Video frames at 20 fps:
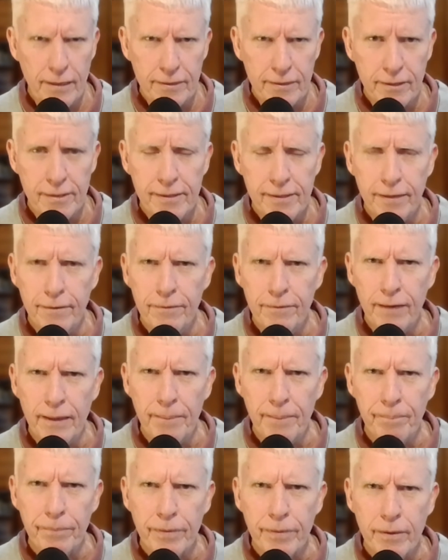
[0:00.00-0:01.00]
I said,
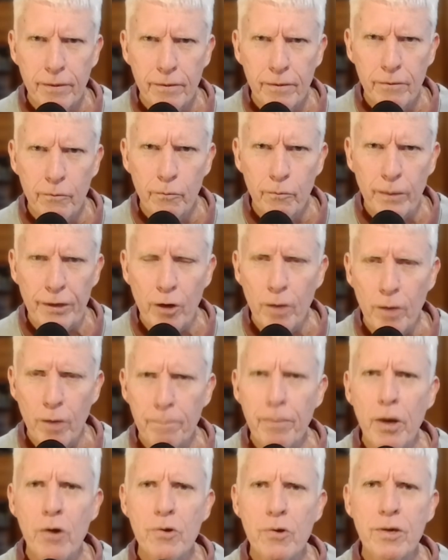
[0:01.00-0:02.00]
red hot
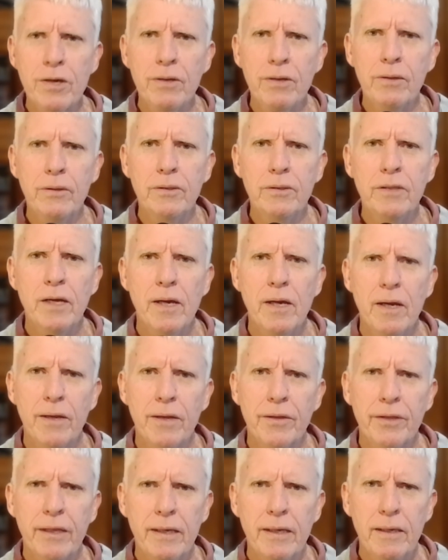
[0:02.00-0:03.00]
pokers.
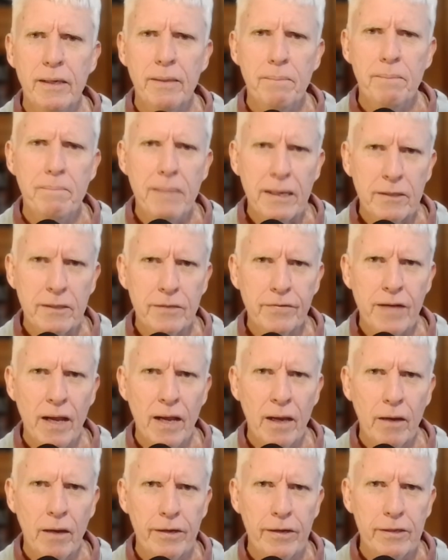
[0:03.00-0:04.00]
The mix of
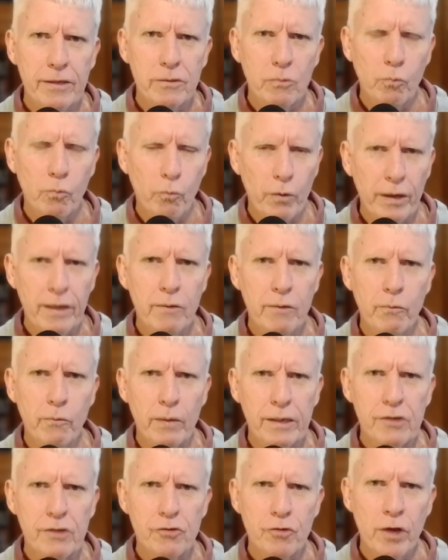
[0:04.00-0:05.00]
color is really,
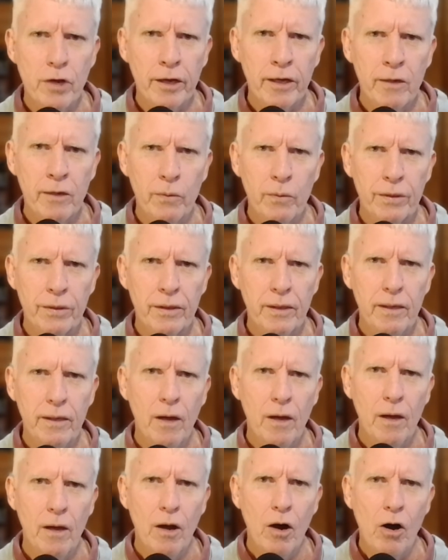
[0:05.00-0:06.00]
really striking with
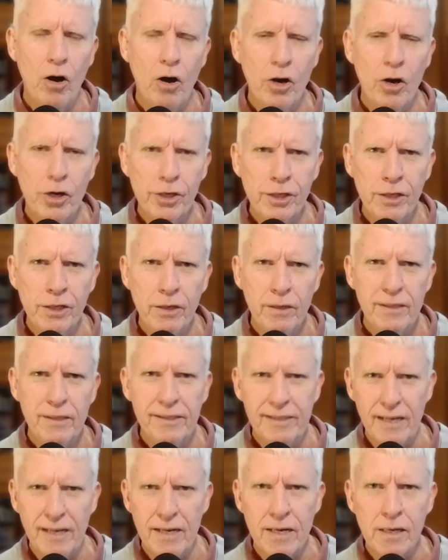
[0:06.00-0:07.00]
the hot,
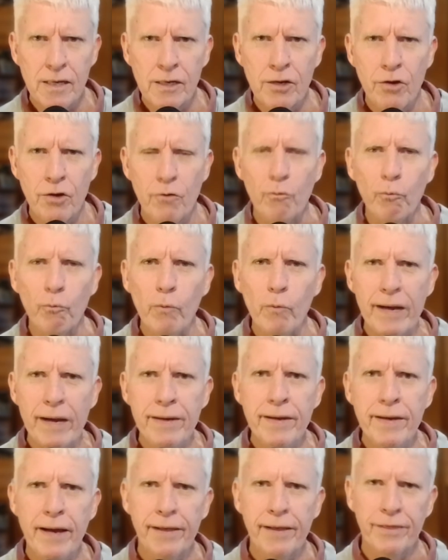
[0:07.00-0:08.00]
dark
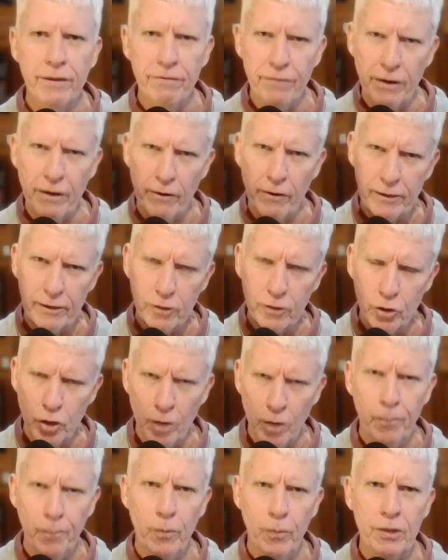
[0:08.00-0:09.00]
red at the very
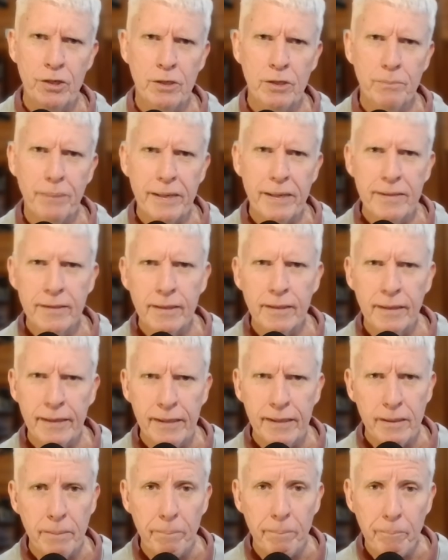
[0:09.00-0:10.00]
top, which is basically
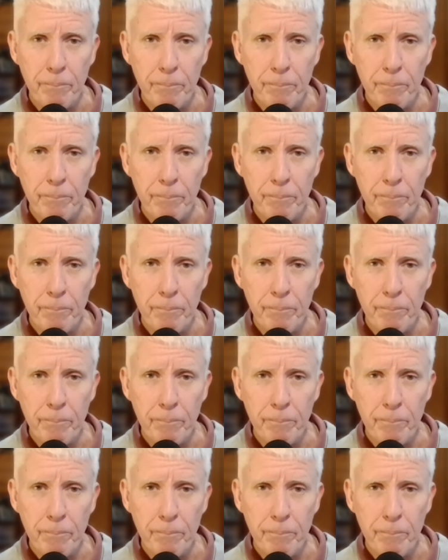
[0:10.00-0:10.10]
the